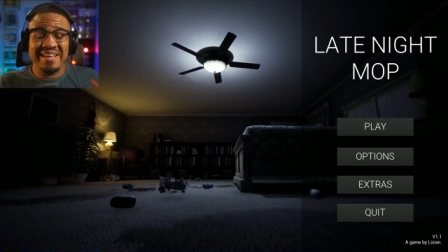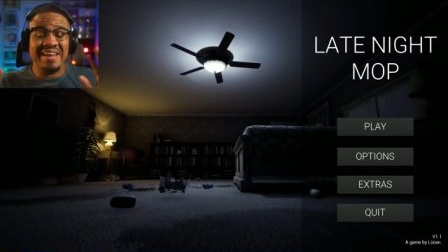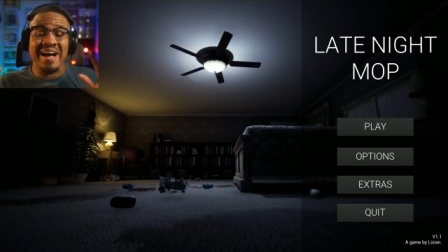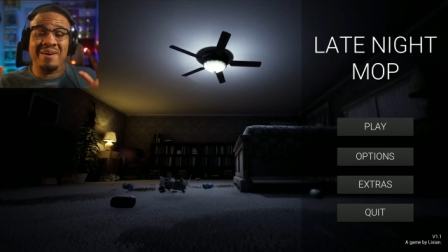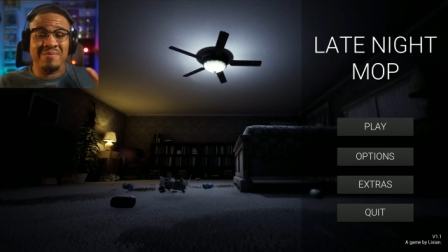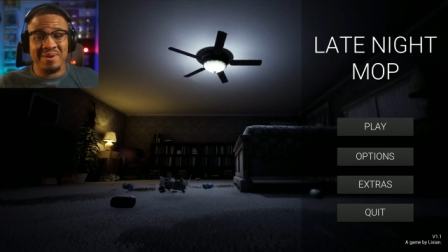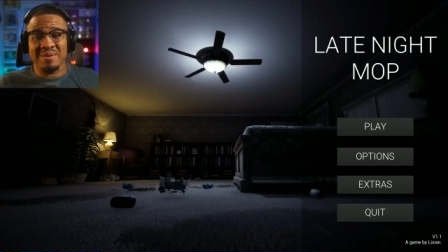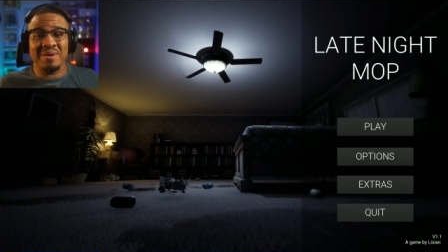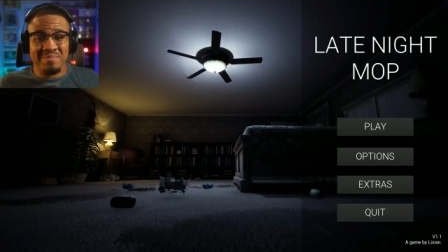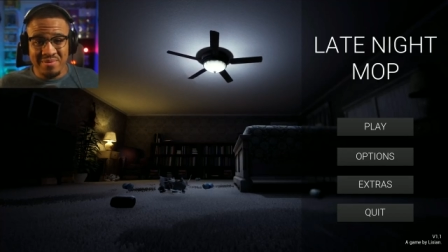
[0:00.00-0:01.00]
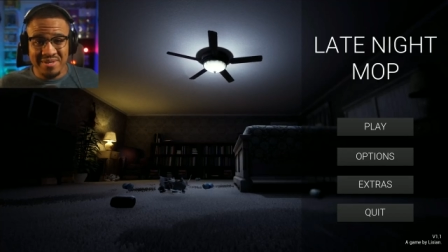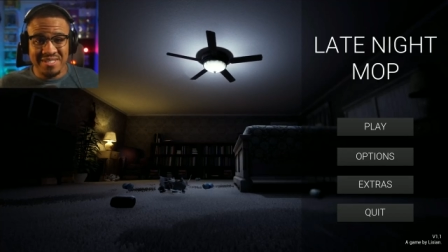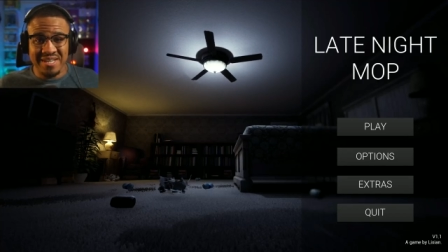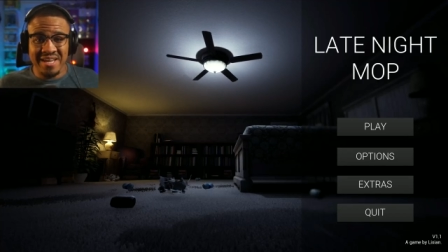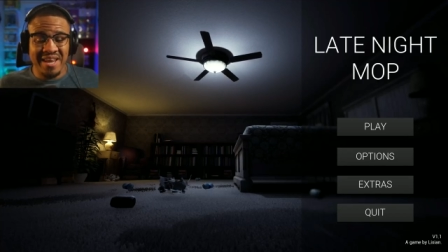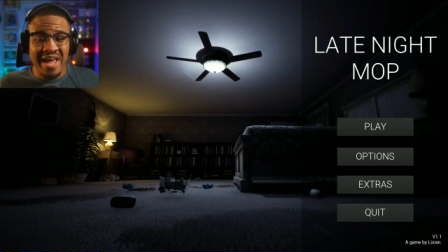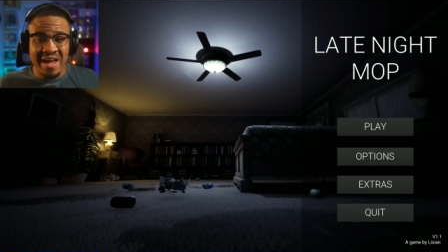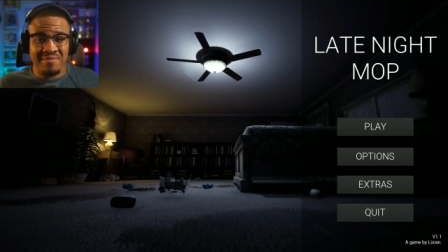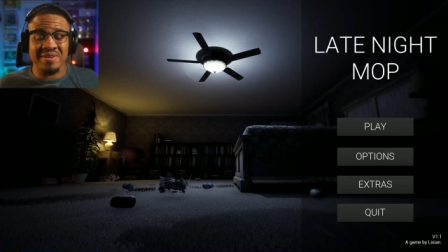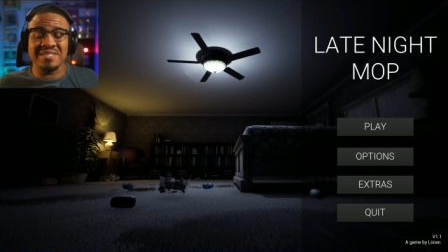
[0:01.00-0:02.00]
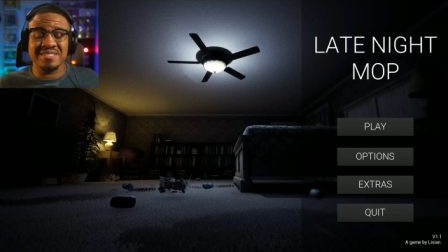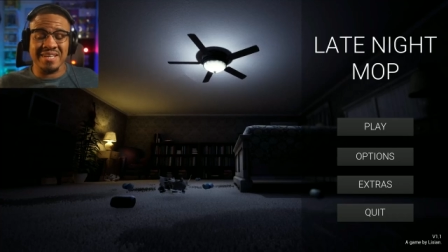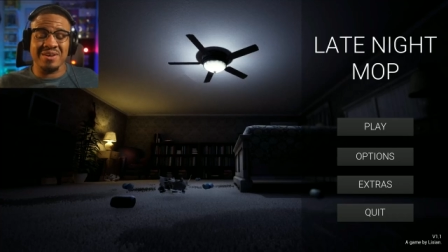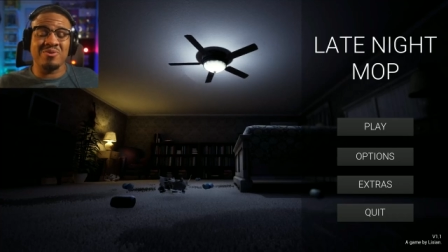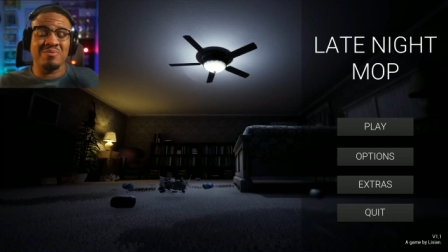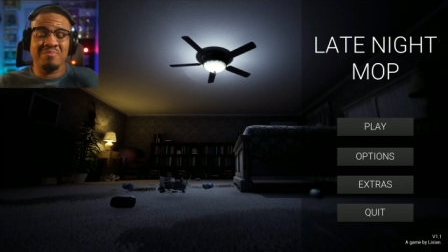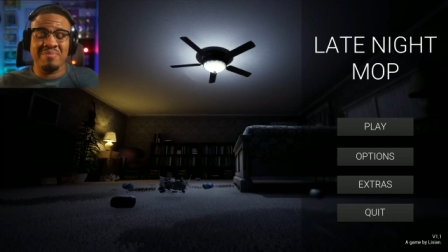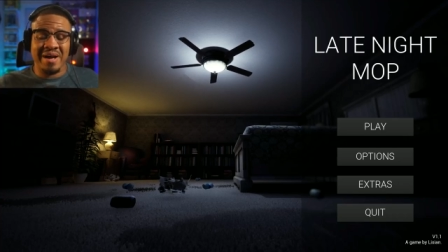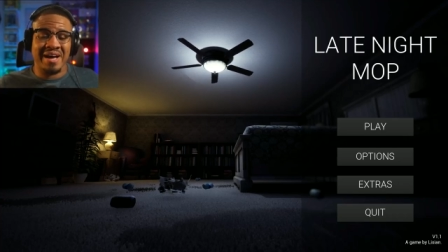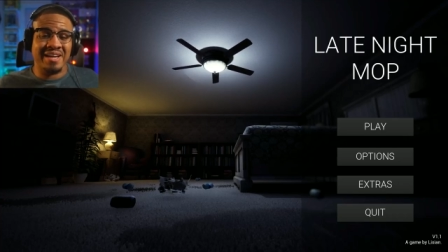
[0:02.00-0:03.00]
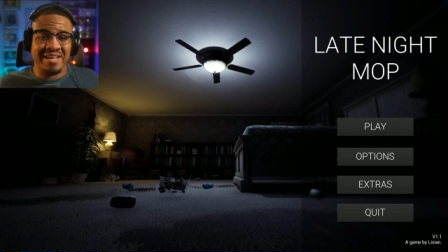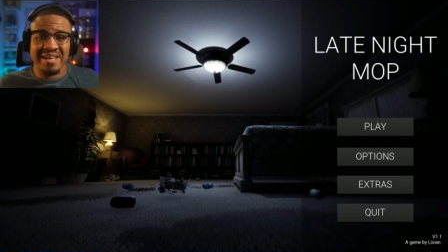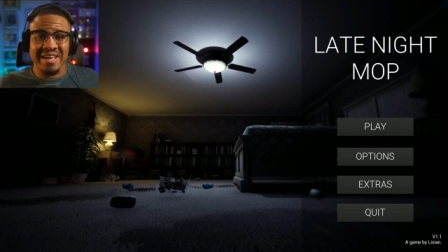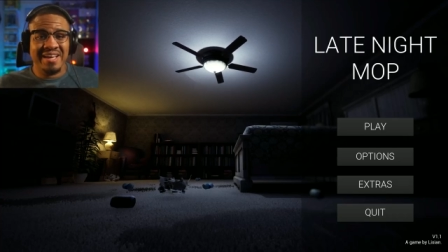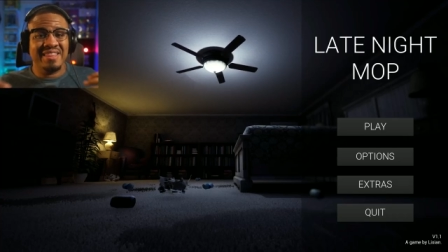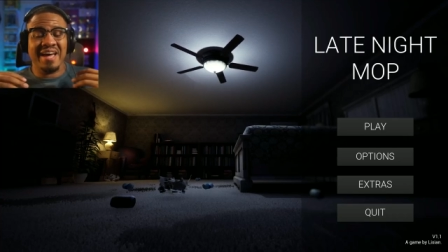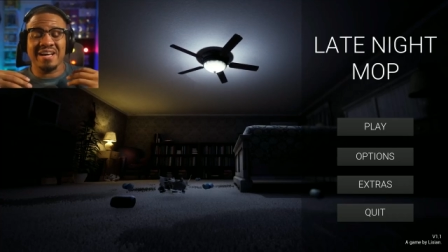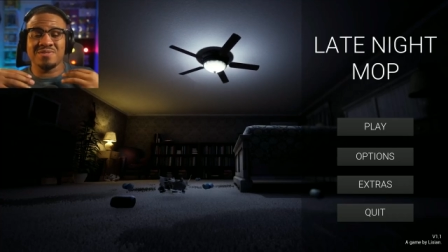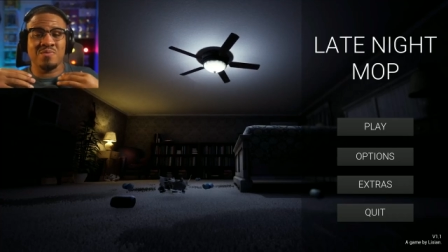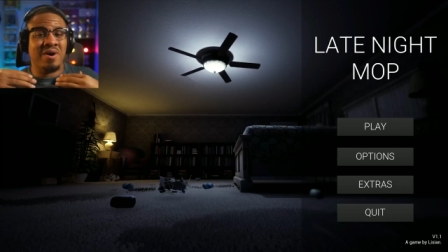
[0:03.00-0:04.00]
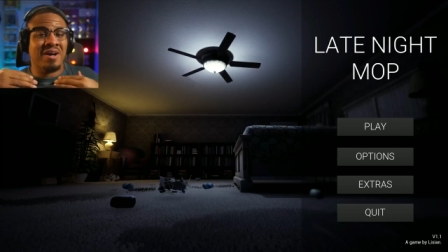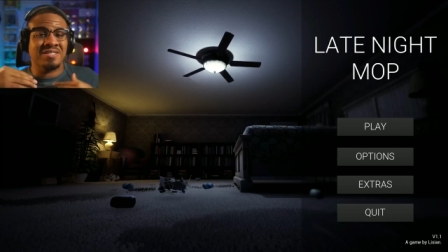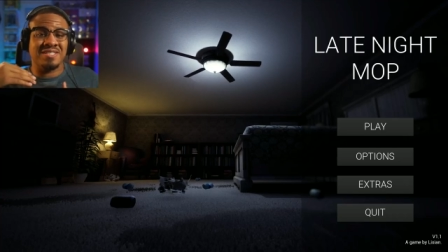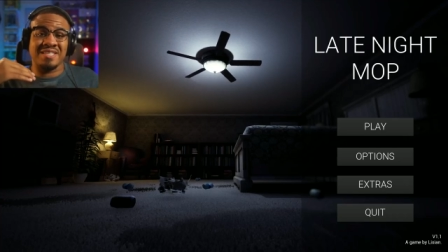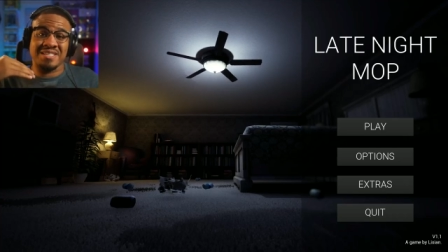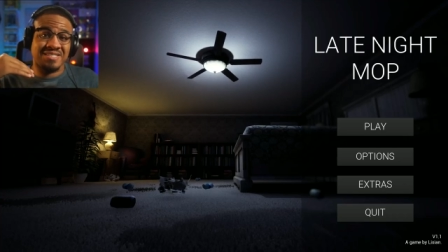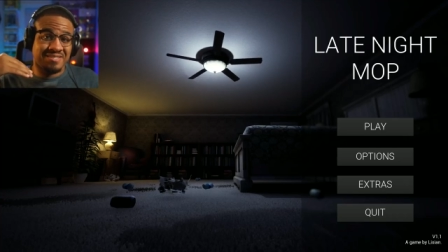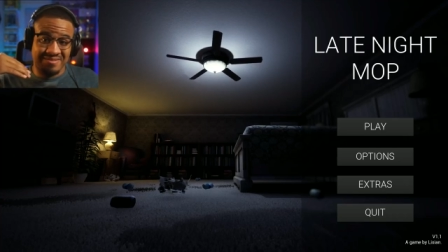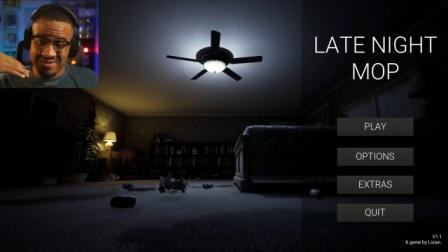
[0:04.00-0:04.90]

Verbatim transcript: Now, I want to appreciate every single body that has watched this,